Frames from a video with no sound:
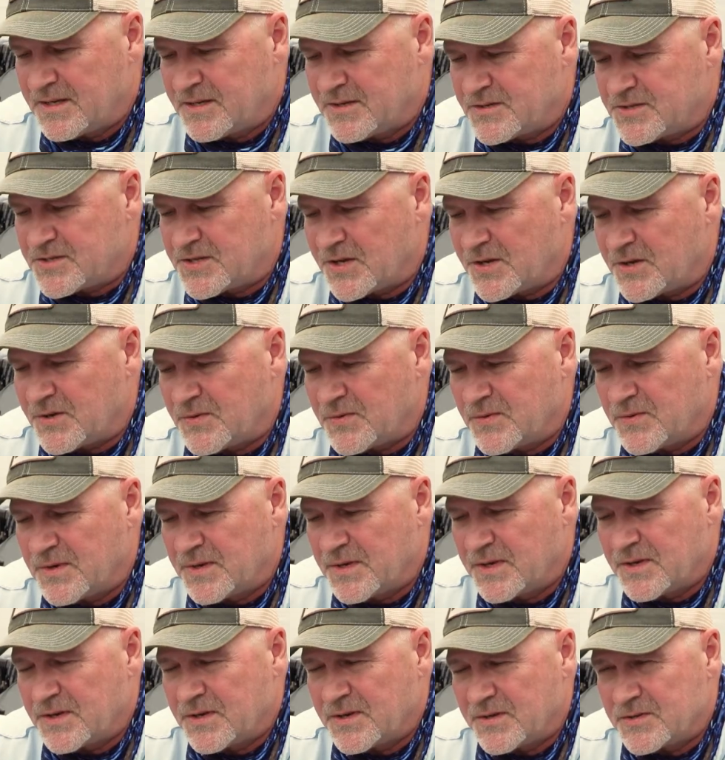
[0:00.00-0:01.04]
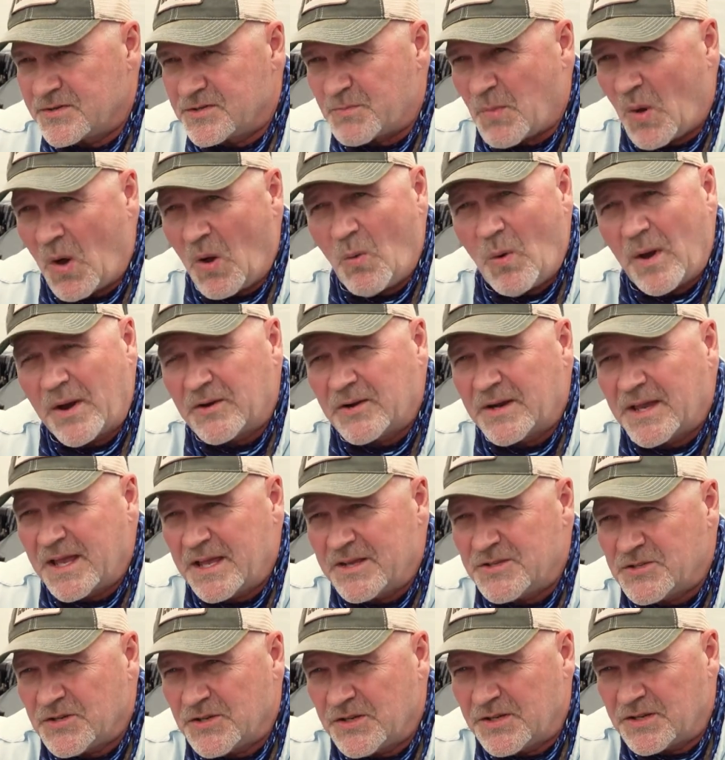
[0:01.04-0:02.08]
So, small wire
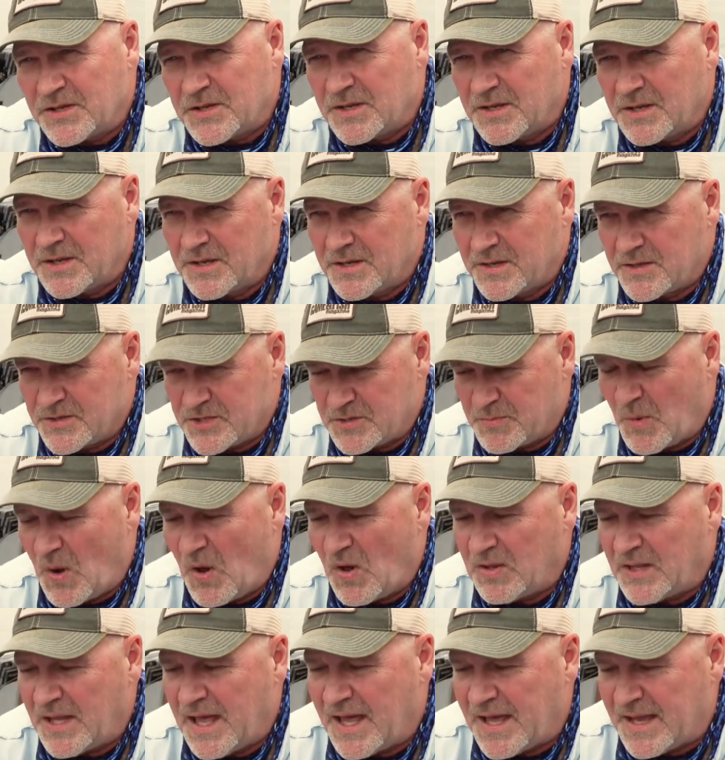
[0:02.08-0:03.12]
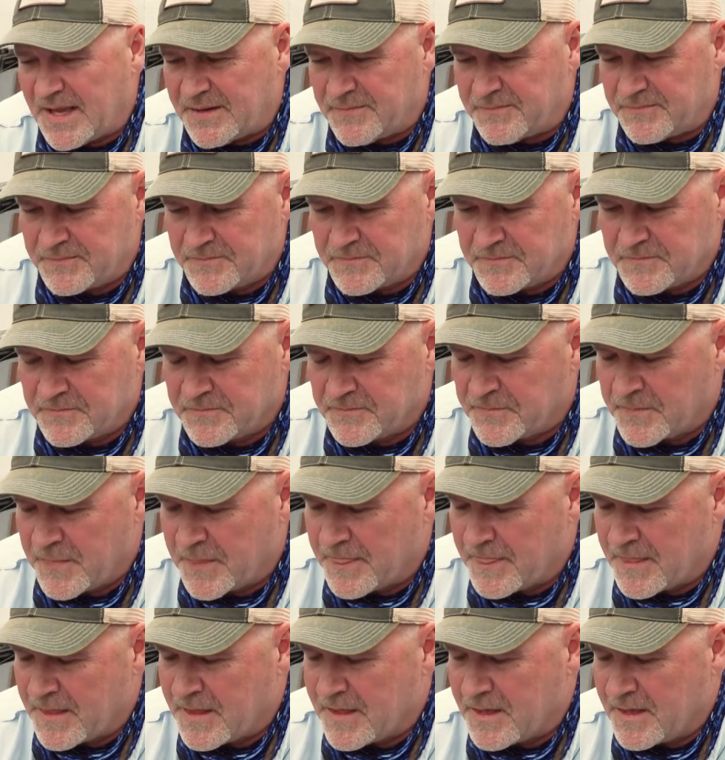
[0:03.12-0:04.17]
gauge hook, small line.
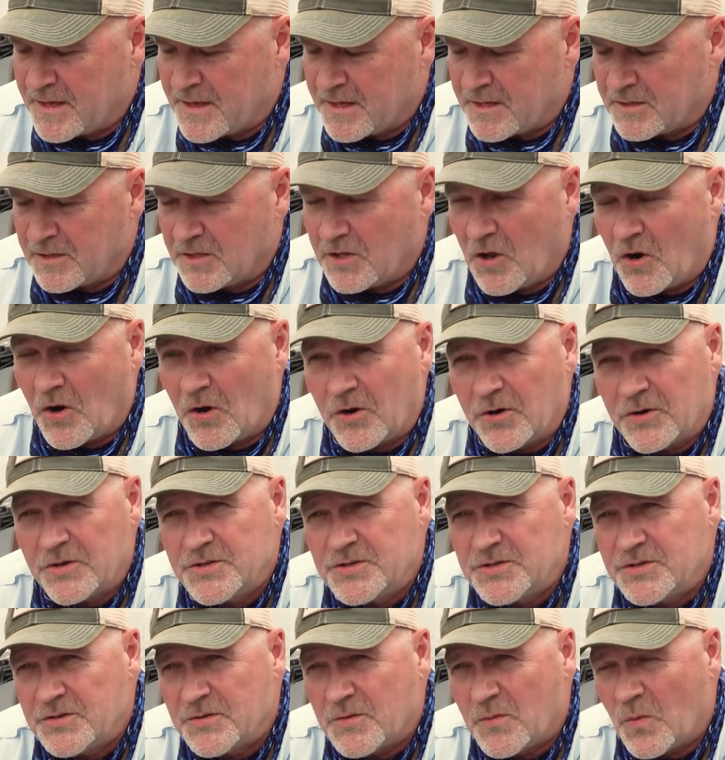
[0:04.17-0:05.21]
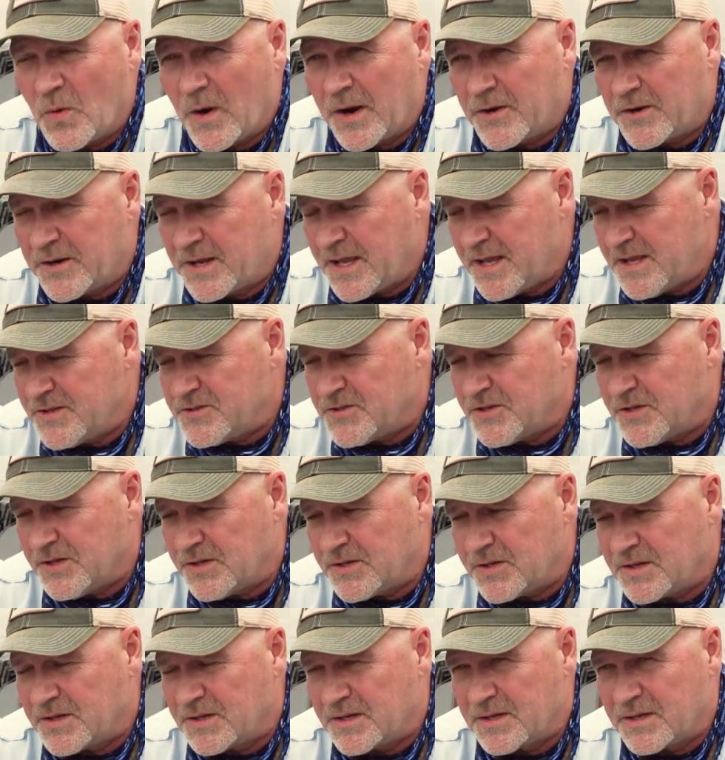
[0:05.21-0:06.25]
Large wire gauge
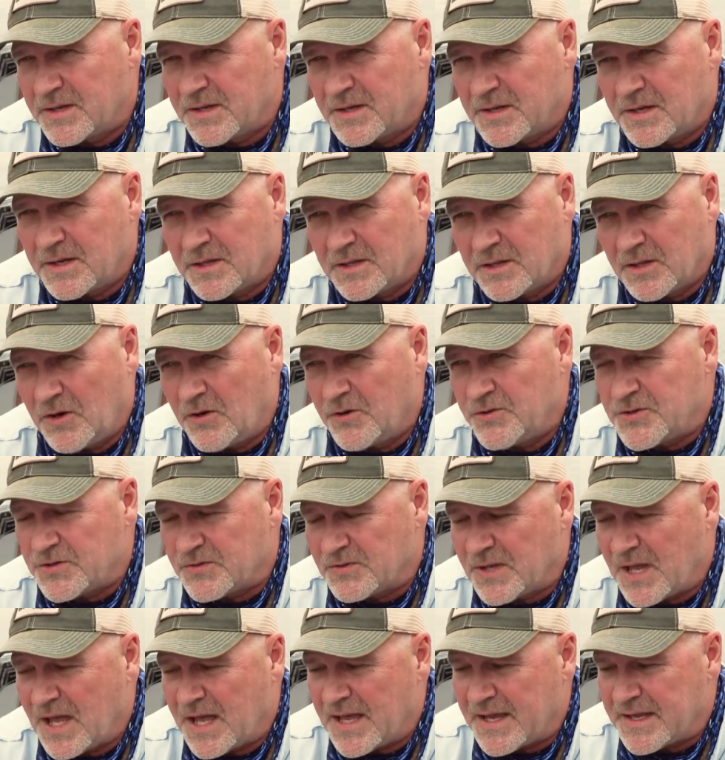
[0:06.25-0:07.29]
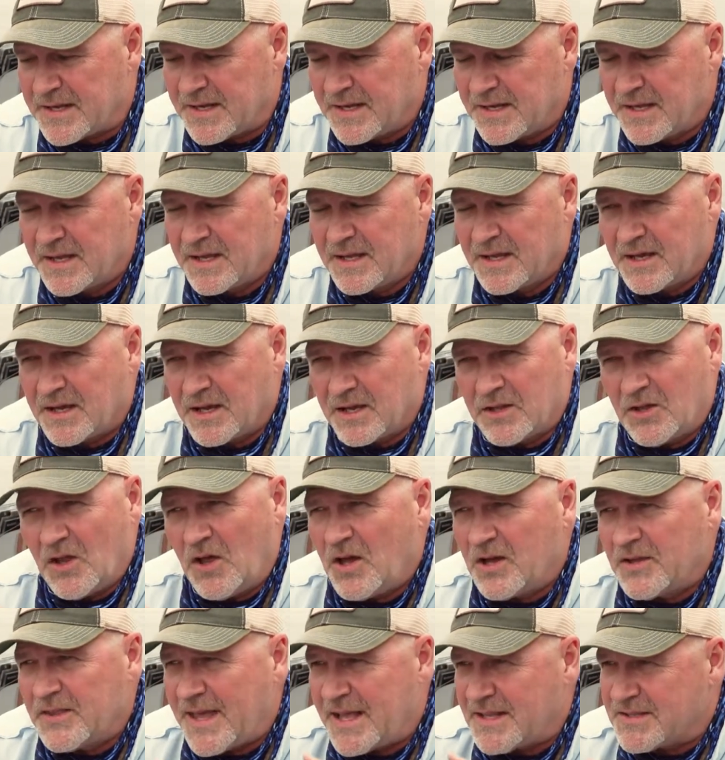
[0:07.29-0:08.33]
hook, larger line.
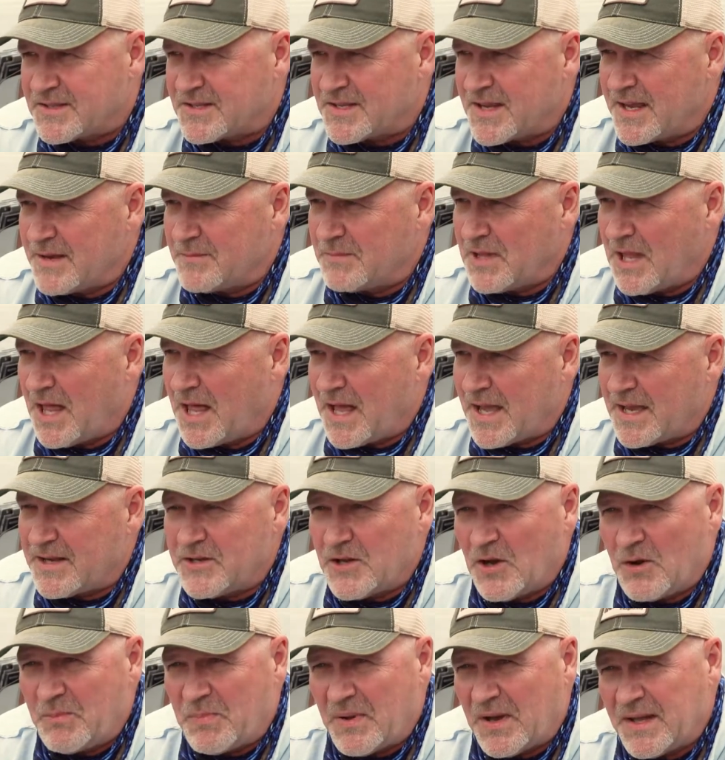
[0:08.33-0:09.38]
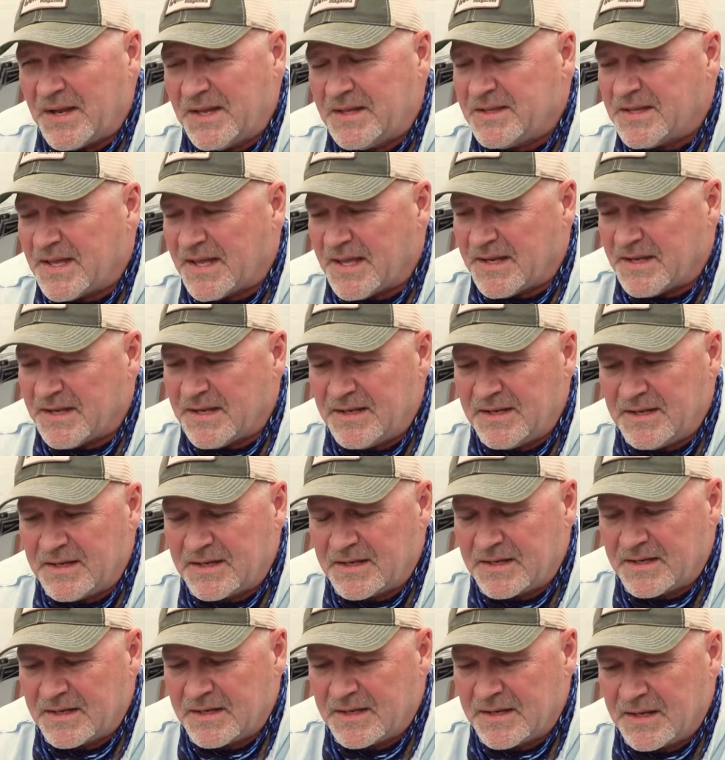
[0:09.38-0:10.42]
Along that same line, no pun intended,
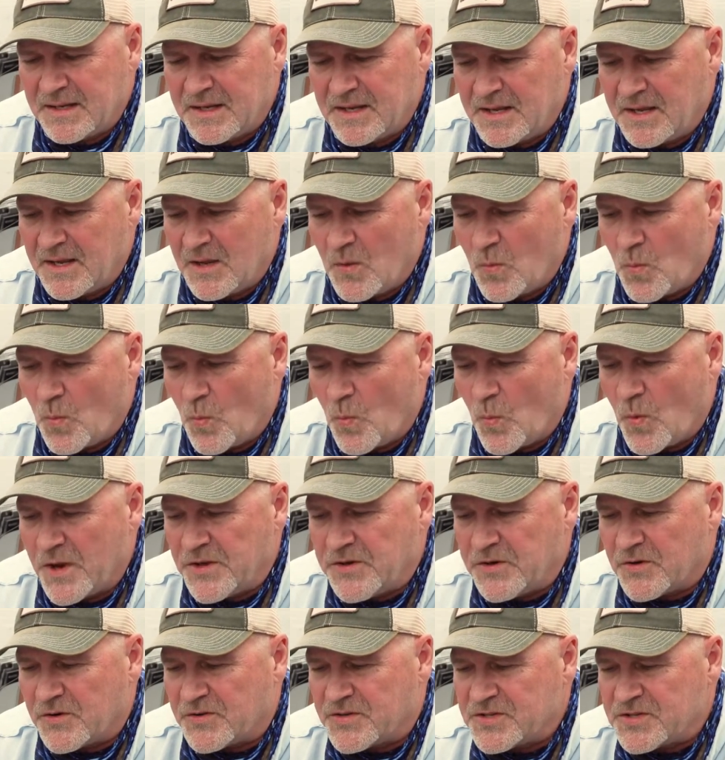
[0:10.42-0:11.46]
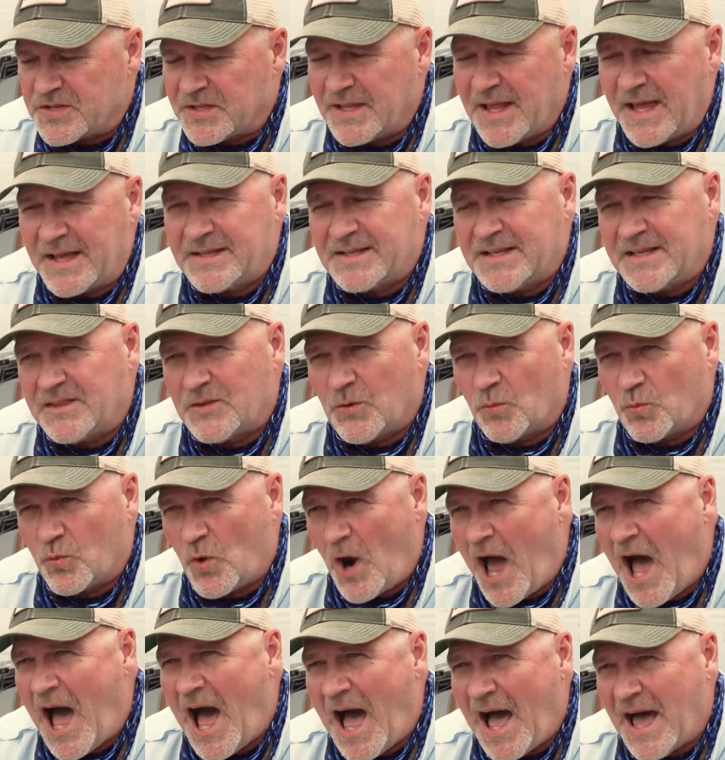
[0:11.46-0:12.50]
when you're selecting the
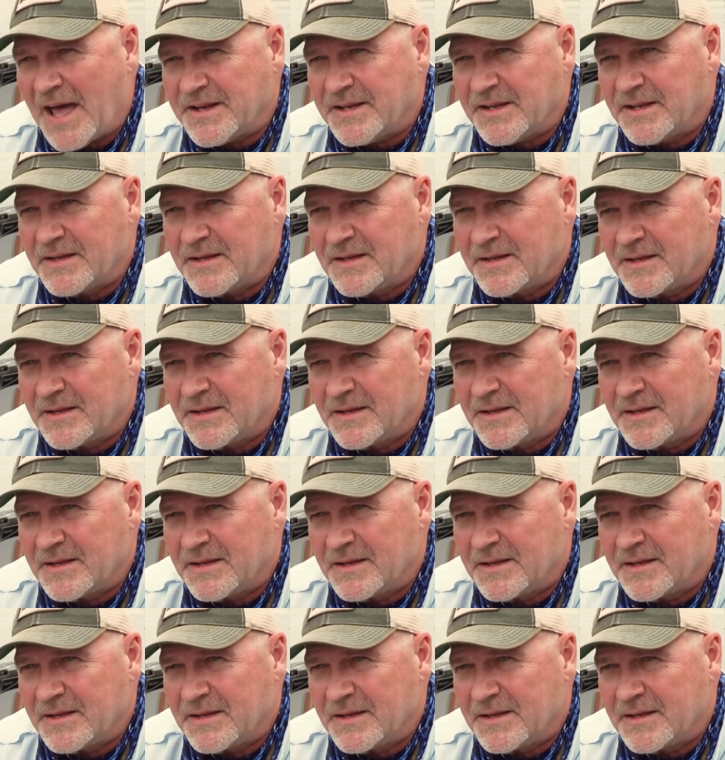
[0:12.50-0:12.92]
rod